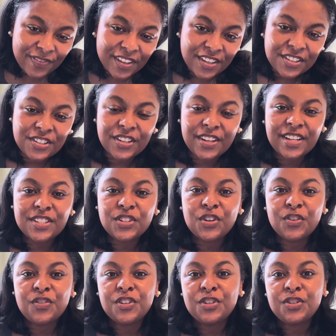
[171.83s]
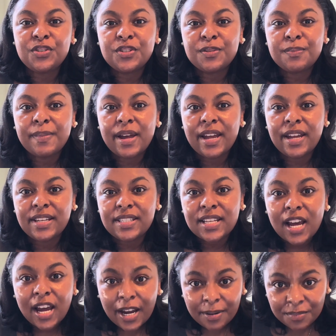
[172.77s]
So that's going to reduce my
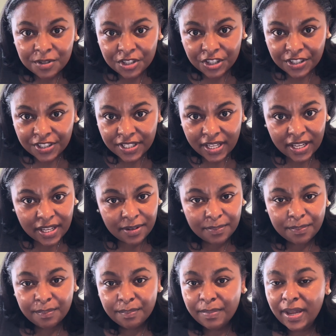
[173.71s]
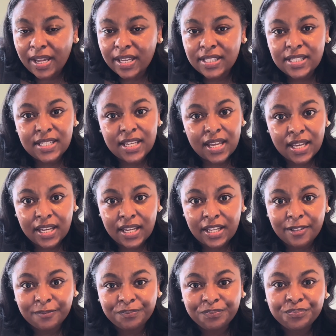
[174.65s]
timeshare debt by a
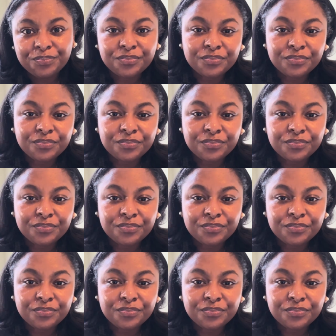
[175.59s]
ton.